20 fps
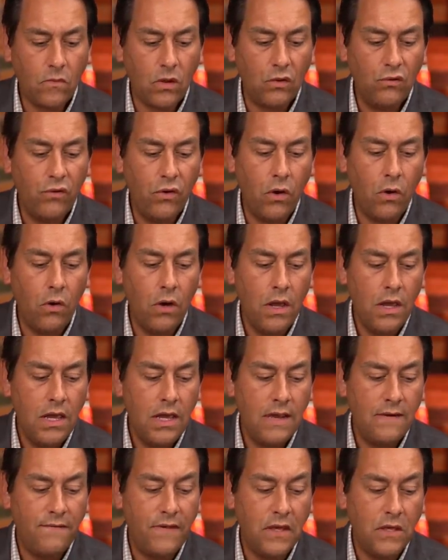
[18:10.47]
So
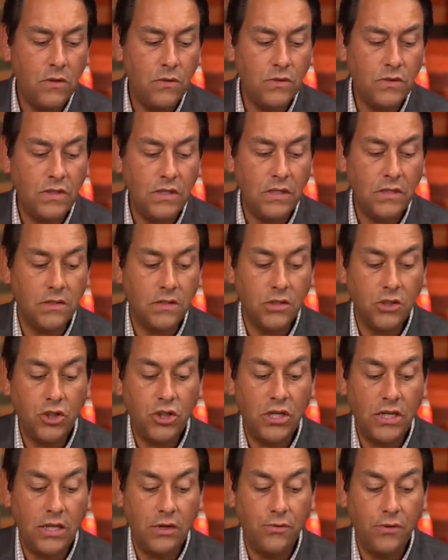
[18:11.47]
if they use these
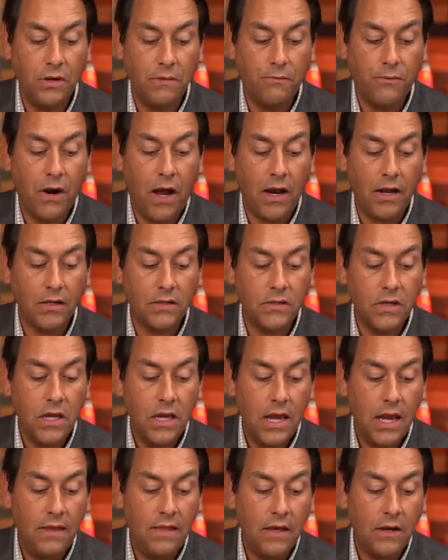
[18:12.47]
shitty green products
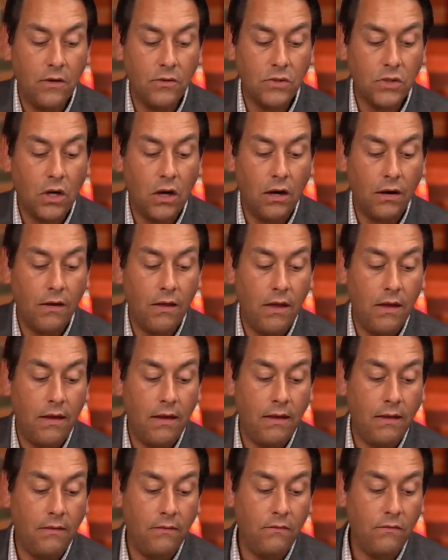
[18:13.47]
and they go talk,
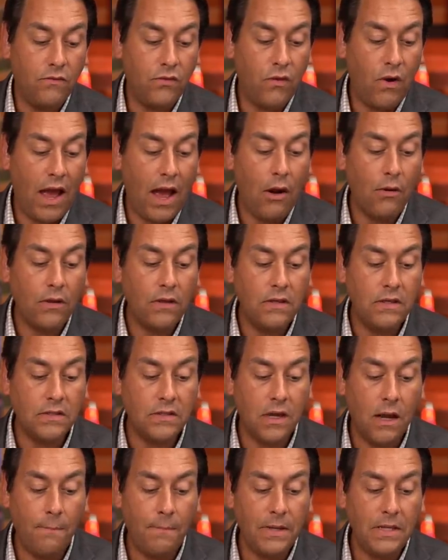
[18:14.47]
and so how can
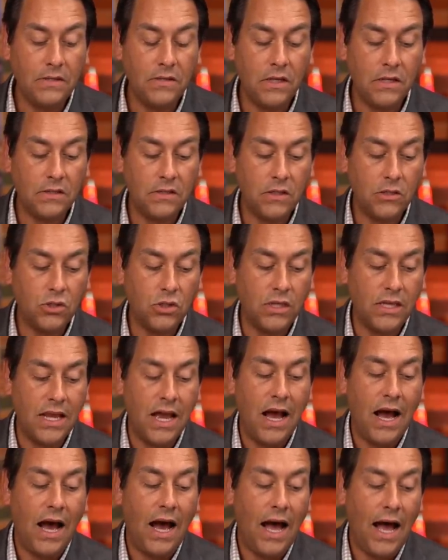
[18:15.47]
these companies then essentially
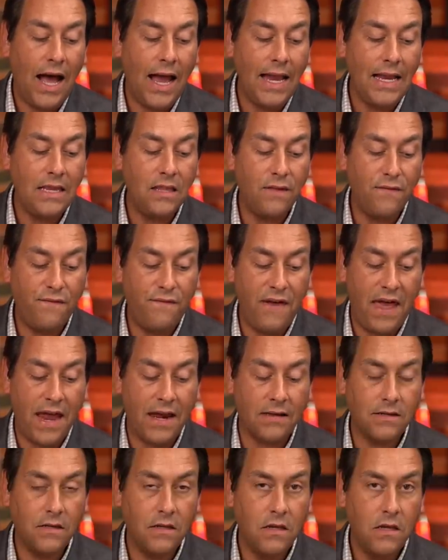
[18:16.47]
hide the
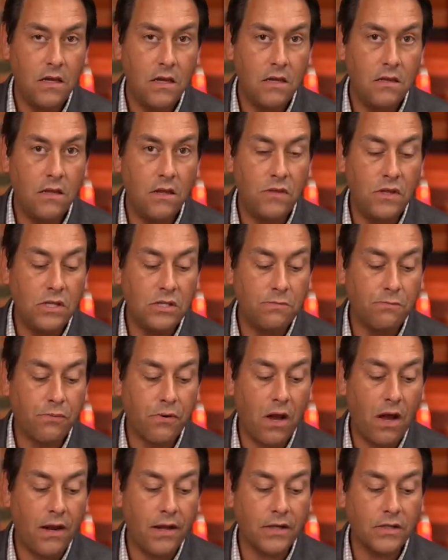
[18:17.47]
fact that these
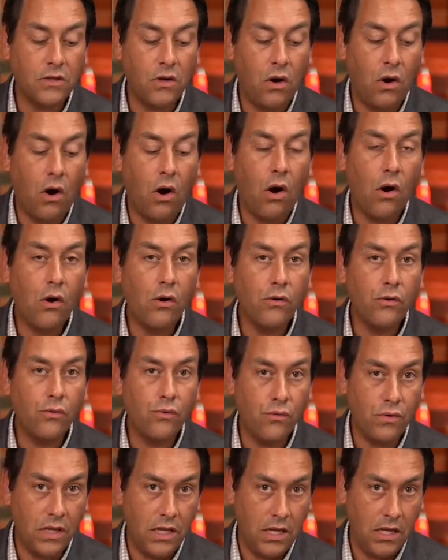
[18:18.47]
products are
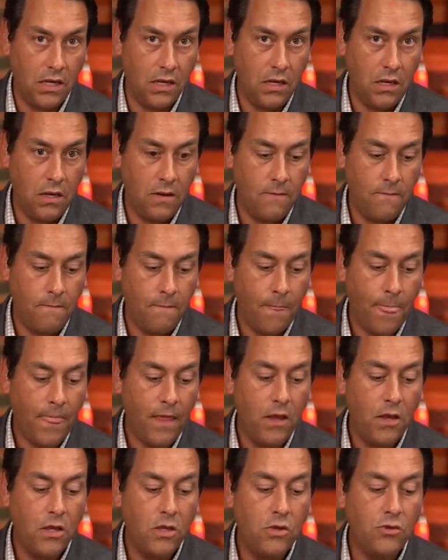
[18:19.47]
green
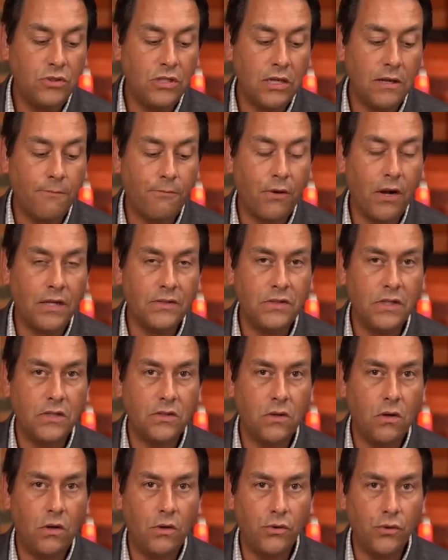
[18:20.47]
using a process
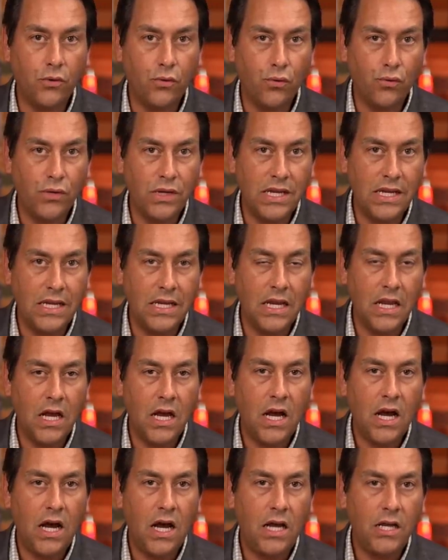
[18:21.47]
called green
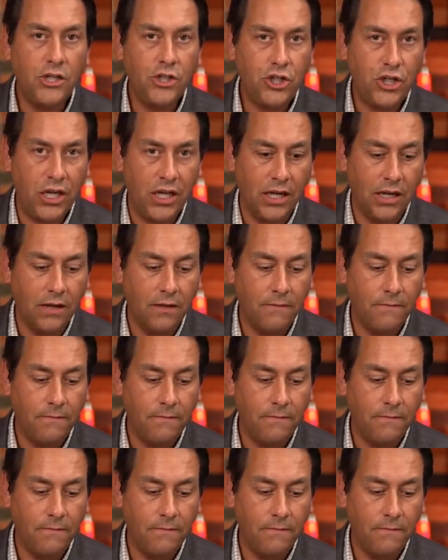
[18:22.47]
hushing,